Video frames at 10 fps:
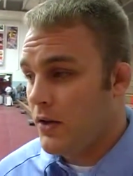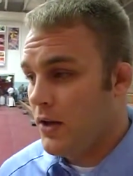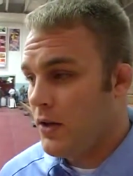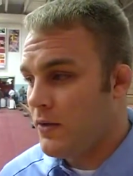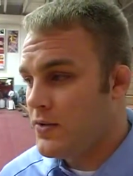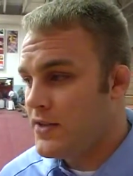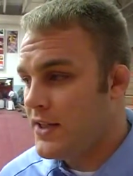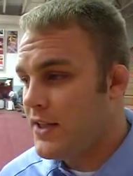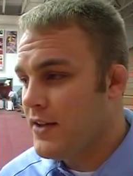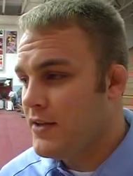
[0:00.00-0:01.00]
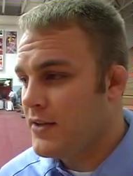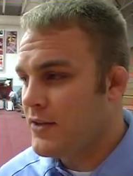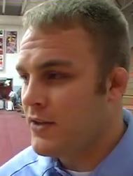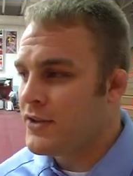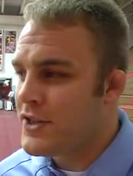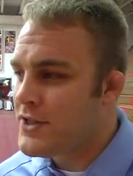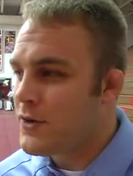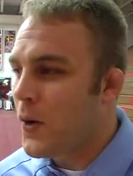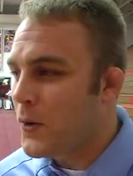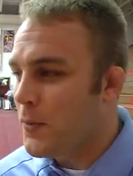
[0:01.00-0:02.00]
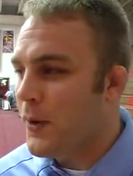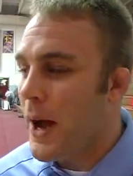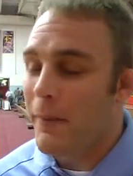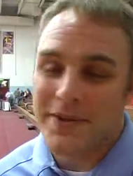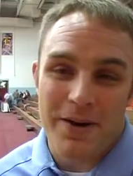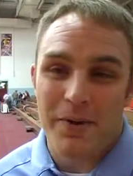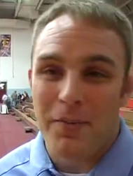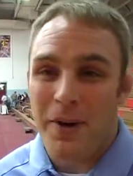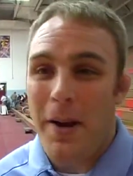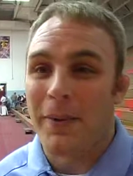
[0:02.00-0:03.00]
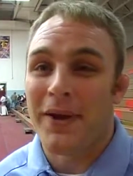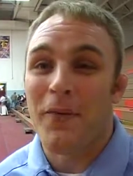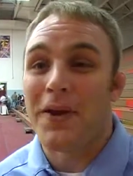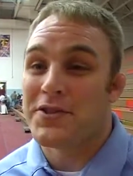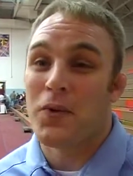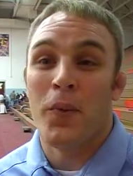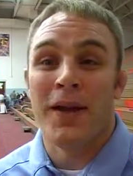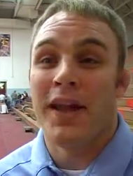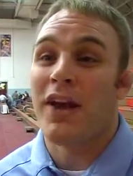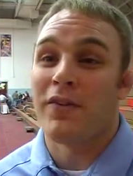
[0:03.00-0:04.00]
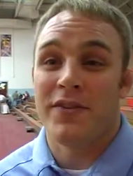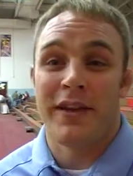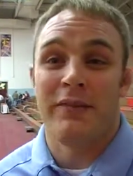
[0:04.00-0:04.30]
you know, Z Z's only problem, it's not really a problem, he wants to win everything.